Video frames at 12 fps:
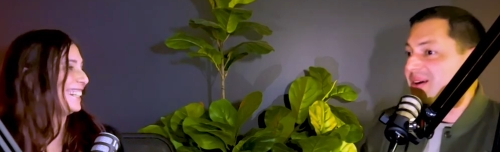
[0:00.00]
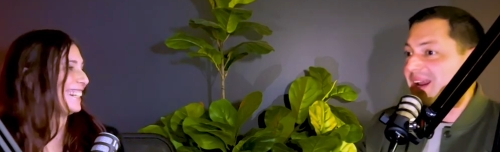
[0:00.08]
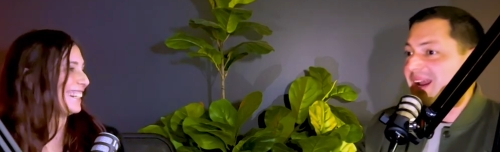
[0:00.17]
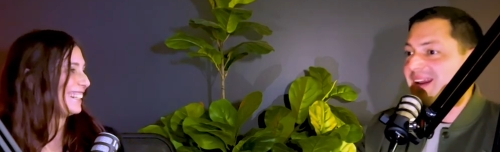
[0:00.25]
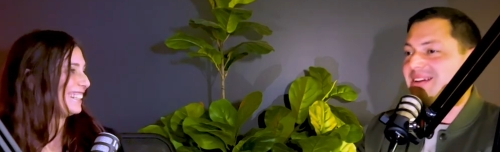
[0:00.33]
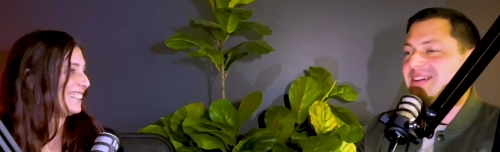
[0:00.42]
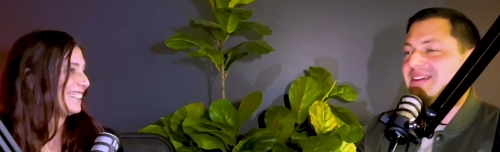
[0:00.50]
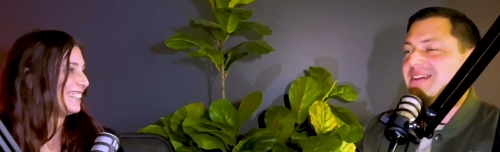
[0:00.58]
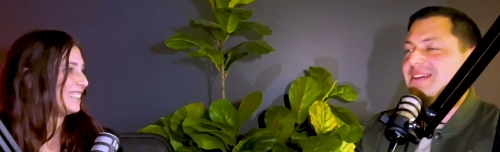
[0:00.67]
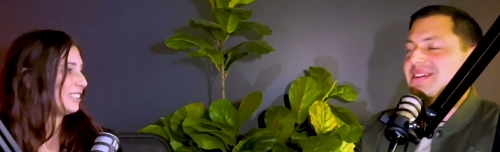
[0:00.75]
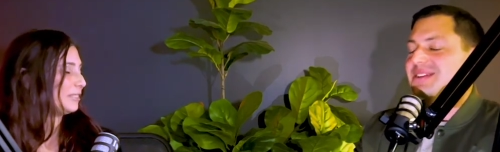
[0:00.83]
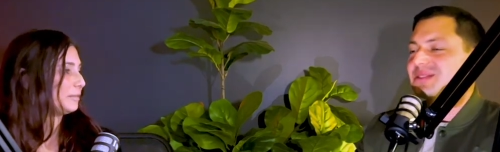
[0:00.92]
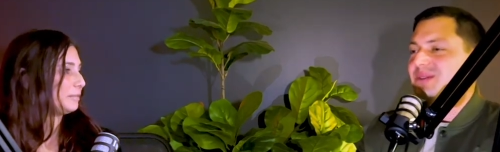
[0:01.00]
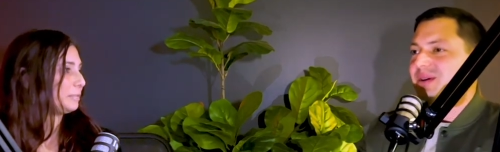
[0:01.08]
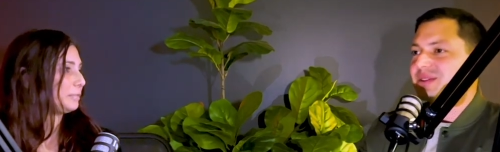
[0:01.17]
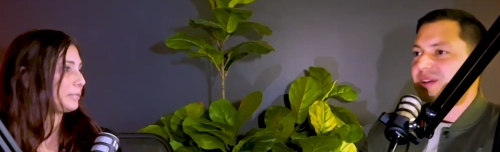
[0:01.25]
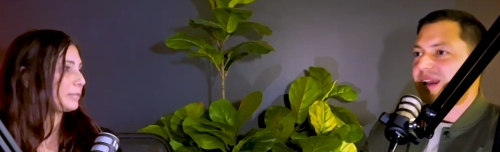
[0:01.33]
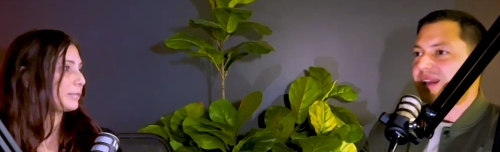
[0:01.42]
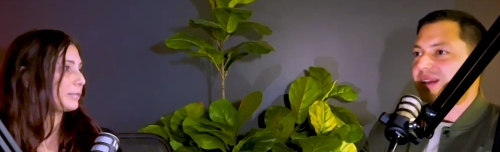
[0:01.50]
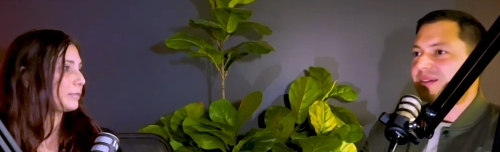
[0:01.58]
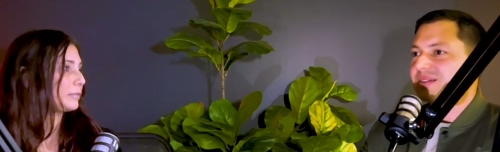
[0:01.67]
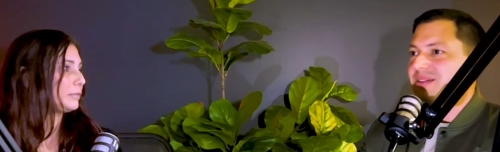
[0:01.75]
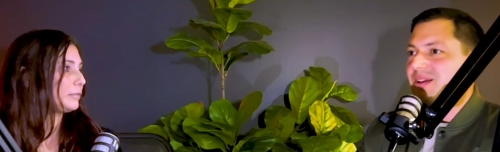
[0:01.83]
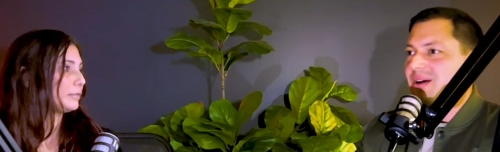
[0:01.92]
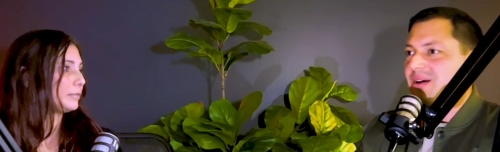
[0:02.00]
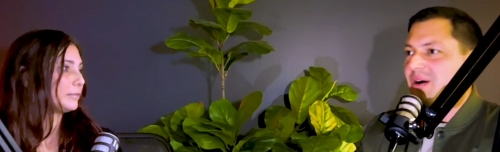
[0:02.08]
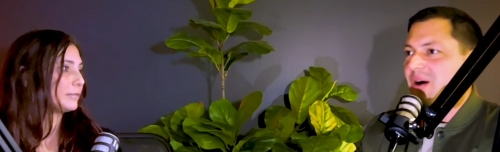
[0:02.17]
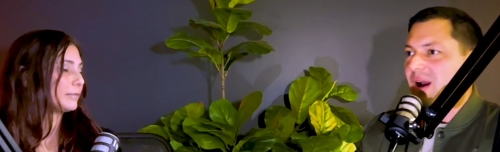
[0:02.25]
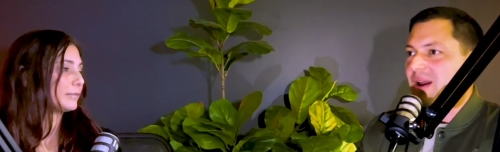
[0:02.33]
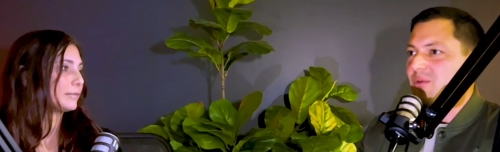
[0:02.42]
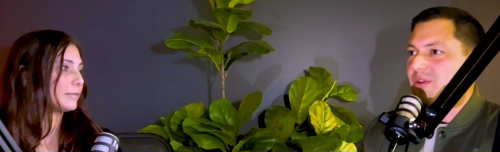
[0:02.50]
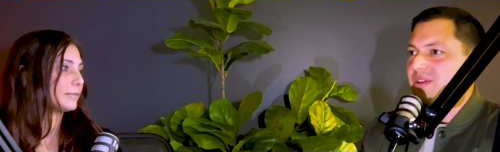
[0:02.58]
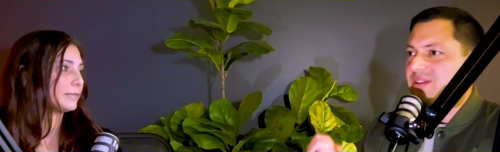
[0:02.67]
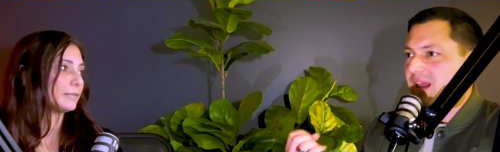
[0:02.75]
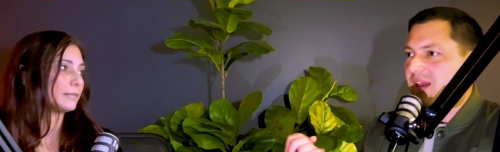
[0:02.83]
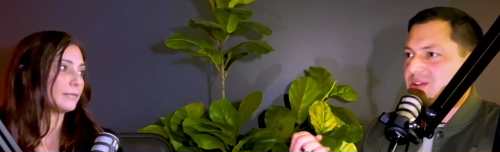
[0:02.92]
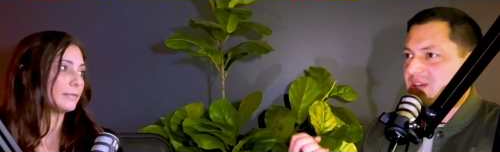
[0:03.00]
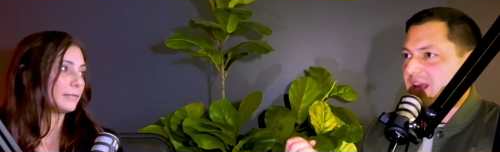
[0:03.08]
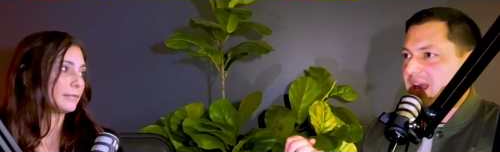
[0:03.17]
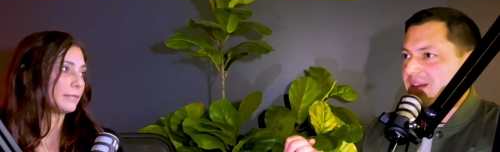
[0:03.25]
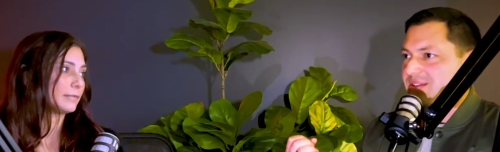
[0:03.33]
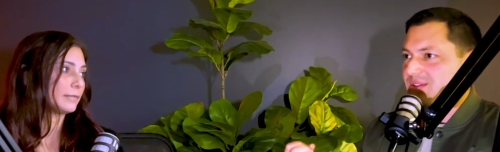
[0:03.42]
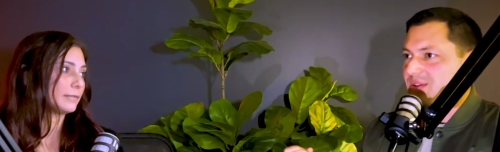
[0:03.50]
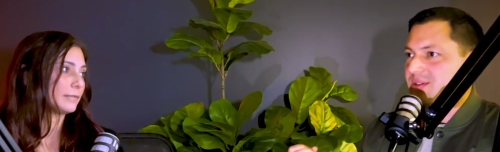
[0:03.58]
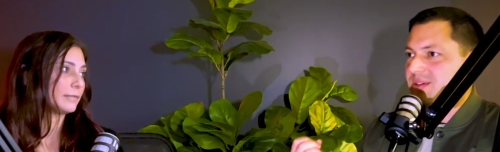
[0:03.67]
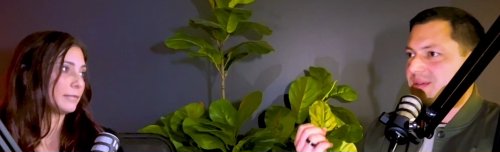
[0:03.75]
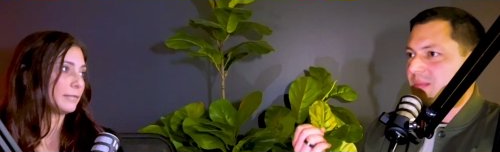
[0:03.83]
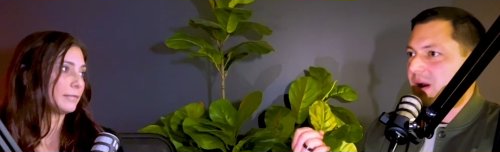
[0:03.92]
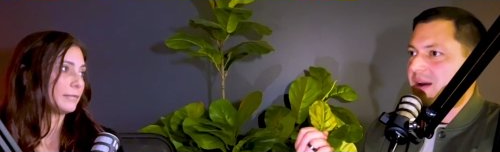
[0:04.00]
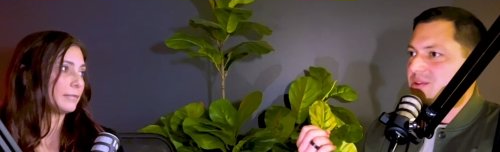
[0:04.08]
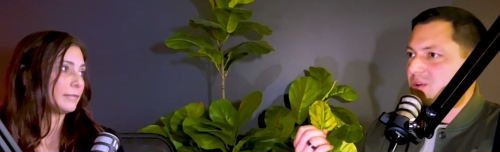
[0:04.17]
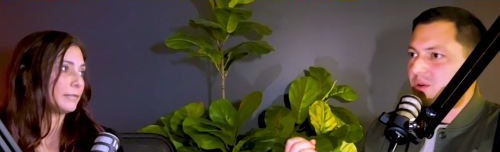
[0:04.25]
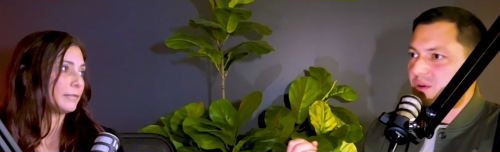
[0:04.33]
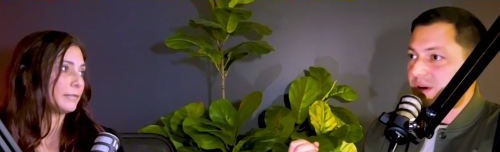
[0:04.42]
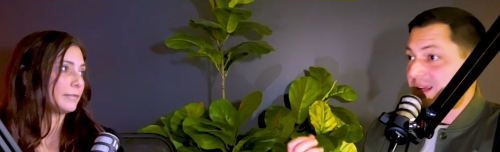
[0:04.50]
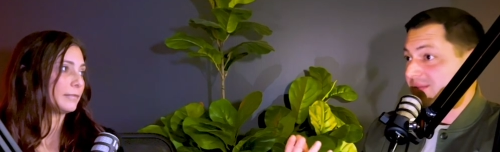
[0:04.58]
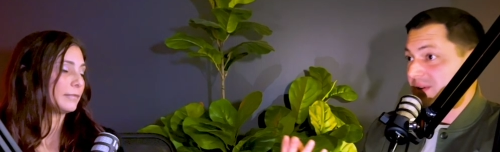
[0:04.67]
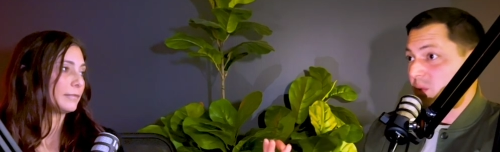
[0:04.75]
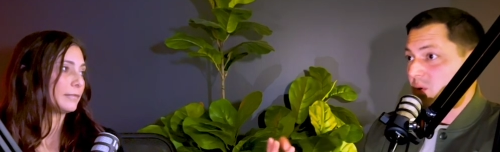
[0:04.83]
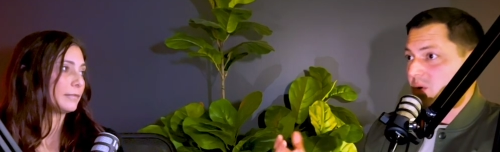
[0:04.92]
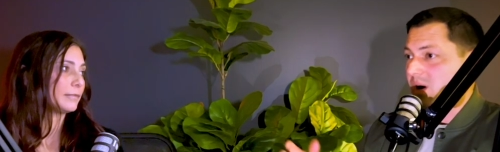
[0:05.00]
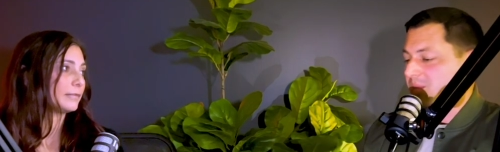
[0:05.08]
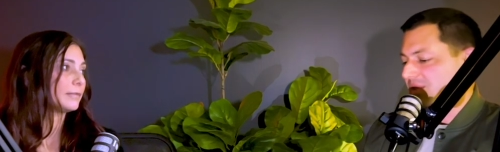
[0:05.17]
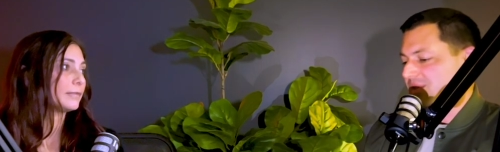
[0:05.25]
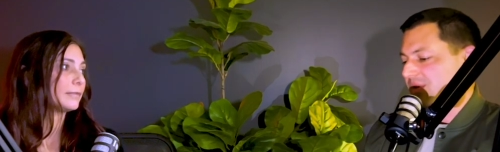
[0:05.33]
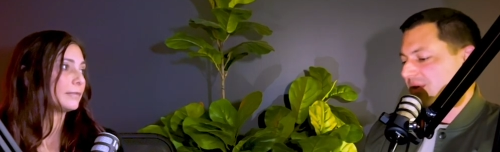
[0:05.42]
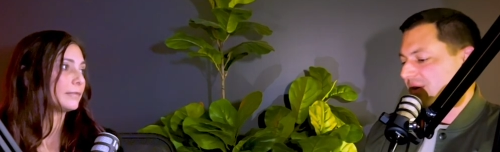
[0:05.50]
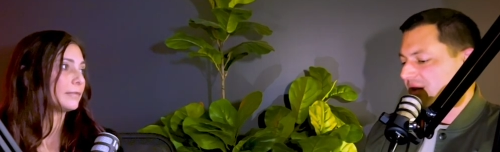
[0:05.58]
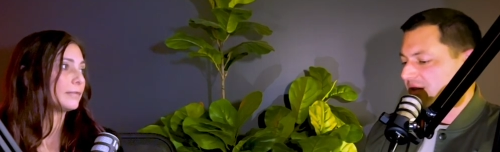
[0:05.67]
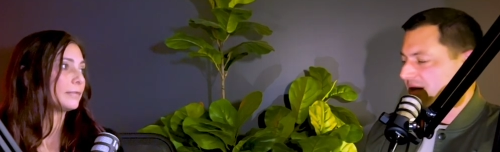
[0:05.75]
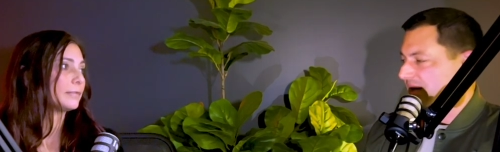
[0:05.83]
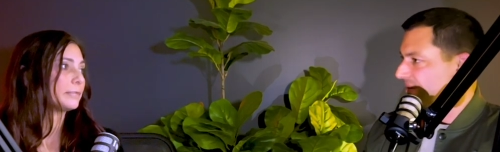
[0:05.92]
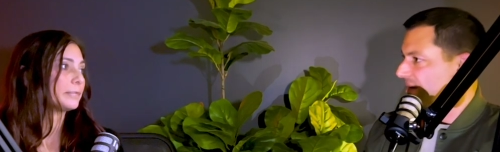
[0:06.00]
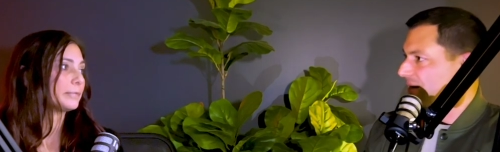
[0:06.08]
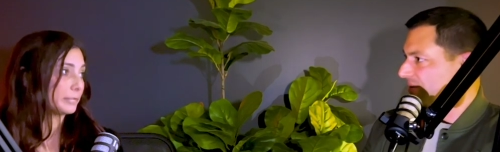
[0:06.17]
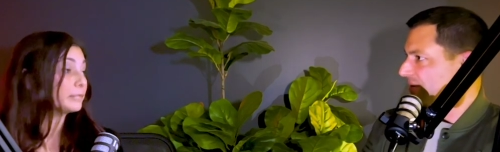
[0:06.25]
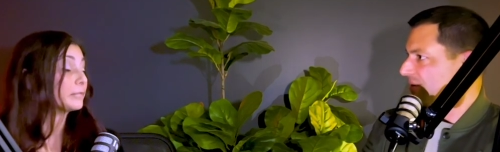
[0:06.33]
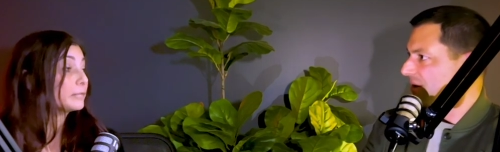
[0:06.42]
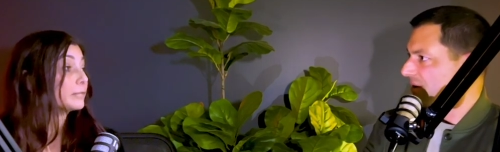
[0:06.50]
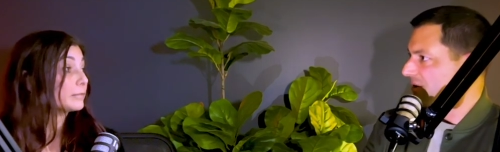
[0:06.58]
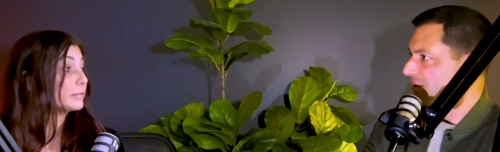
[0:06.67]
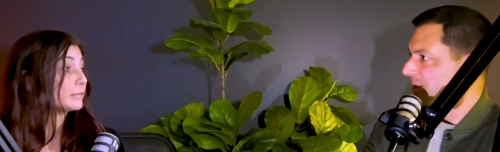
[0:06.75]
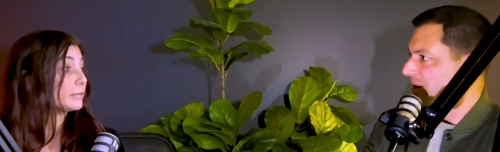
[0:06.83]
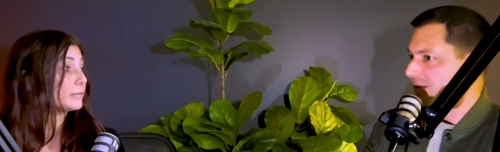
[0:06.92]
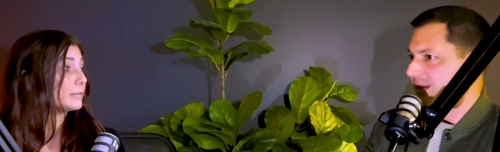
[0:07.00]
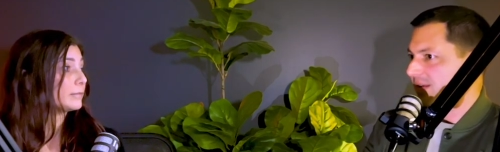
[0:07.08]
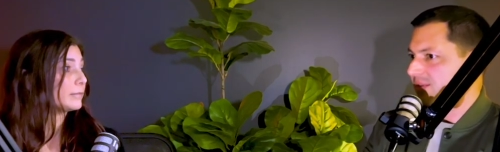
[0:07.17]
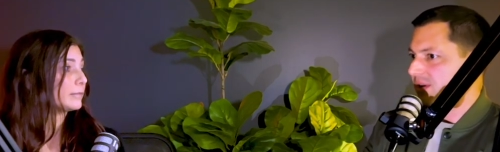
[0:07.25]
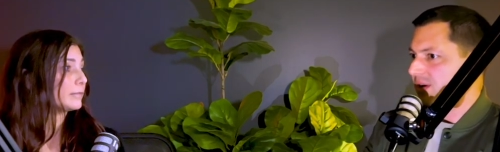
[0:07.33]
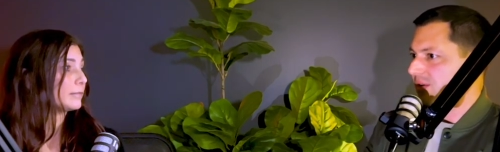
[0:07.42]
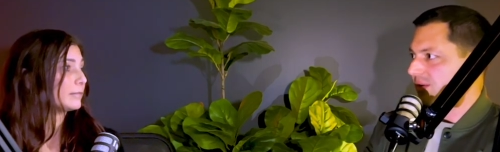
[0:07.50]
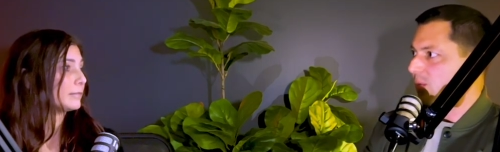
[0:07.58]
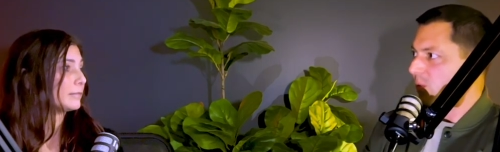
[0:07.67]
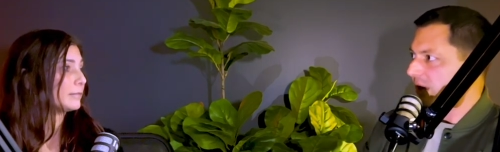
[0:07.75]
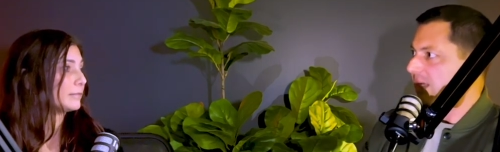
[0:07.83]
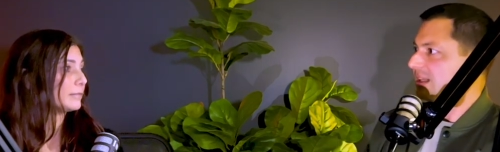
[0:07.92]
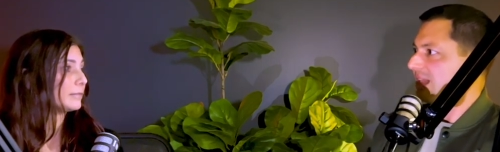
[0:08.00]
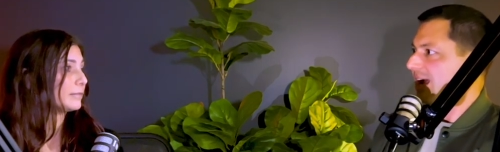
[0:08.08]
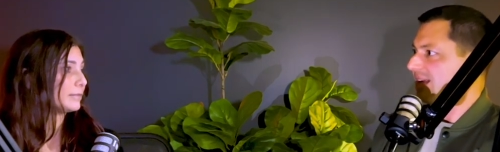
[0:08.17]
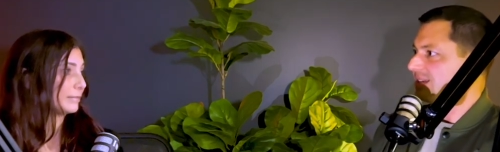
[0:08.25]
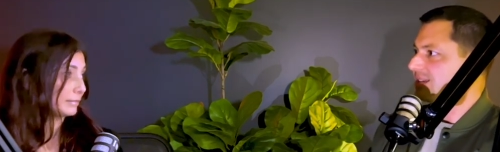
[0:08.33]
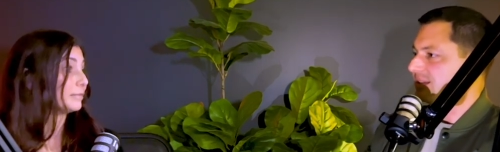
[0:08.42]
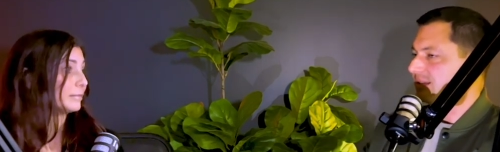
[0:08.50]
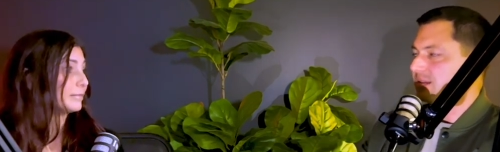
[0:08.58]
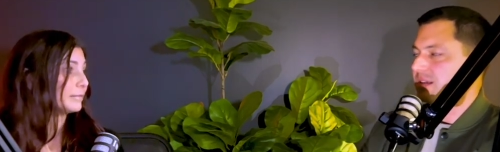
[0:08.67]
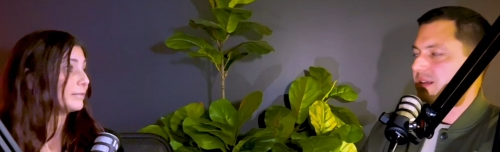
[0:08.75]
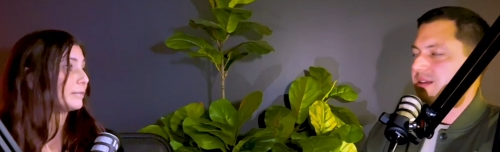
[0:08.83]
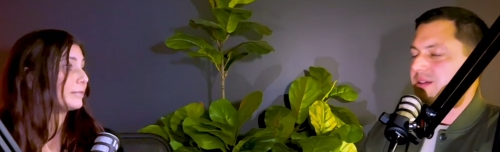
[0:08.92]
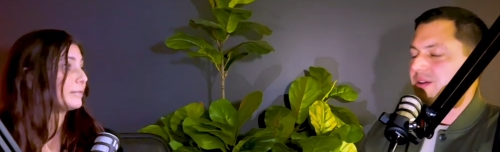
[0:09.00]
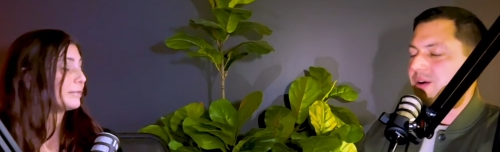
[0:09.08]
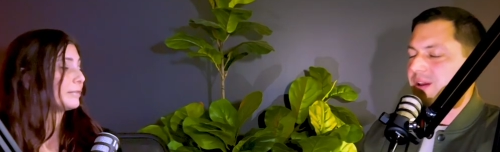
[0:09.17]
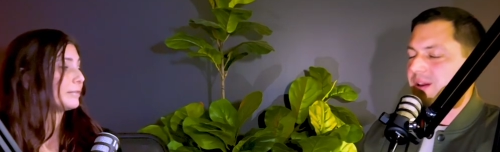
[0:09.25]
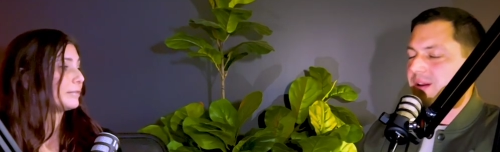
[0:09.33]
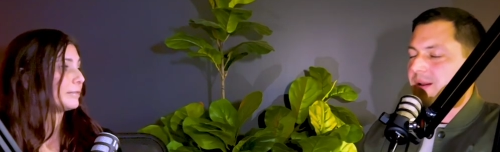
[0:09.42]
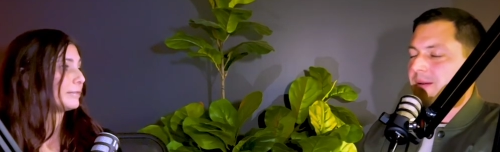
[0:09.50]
Speaker 1: okay. so I was like, you know, all right, real estate agent has just as much or even more opportunity than a doctor or lawyer, but I only have to go to one class to, to get started.